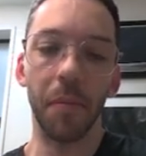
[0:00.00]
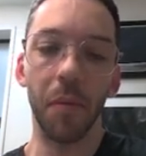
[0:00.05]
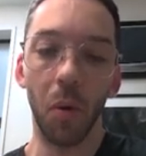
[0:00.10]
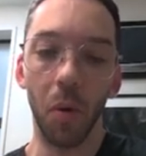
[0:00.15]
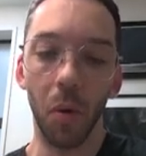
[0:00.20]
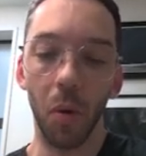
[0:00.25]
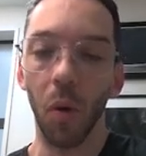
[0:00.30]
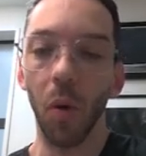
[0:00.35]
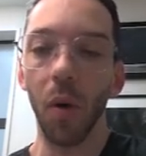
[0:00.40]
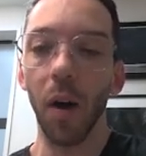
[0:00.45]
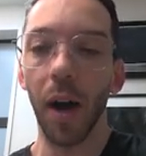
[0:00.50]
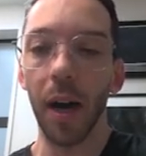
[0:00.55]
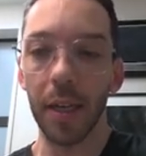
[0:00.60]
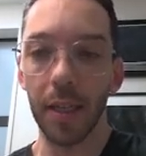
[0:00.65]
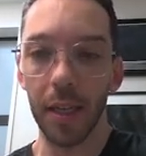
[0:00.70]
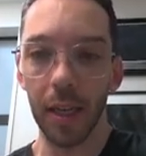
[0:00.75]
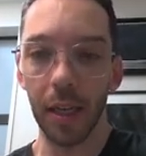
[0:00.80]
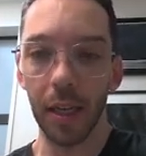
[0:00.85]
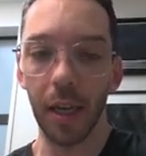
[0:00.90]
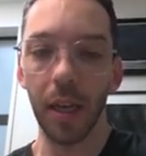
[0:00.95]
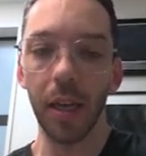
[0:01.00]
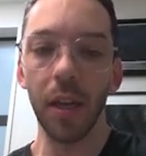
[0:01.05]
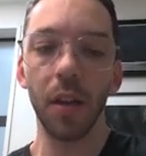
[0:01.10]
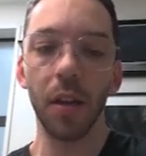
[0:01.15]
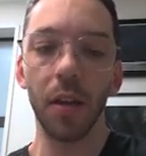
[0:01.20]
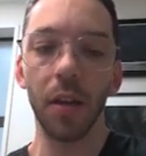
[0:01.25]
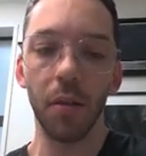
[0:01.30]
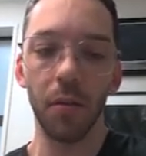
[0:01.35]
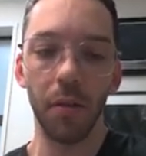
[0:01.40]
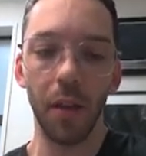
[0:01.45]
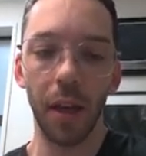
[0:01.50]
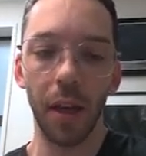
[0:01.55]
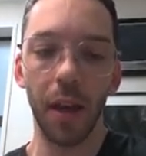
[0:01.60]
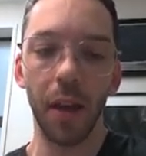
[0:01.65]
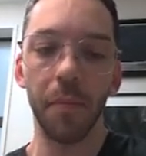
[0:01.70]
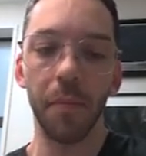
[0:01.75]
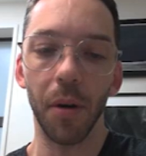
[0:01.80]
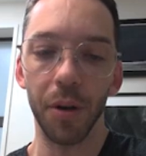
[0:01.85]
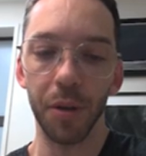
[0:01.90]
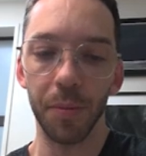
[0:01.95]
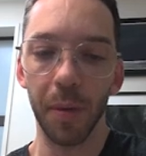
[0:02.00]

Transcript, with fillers: Or ideally, they get Mohs